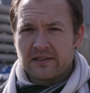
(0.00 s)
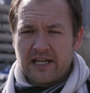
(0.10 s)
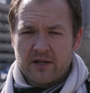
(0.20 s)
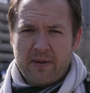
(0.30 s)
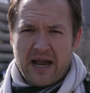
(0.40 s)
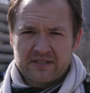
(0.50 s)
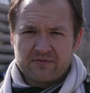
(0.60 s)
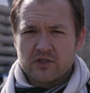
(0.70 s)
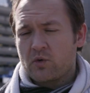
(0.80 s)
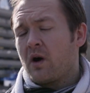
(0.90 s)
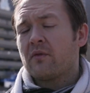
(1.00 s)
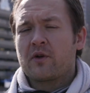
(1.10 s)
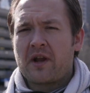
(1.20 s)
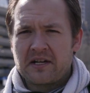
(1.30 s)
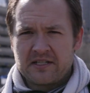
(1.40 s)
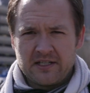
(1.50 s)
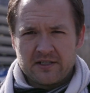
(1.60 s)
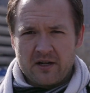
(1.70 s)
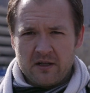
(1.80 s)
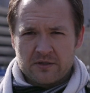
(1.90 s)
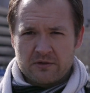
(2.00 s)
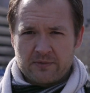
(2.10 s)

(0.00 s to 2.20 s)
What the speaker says: link pass for $12 or $19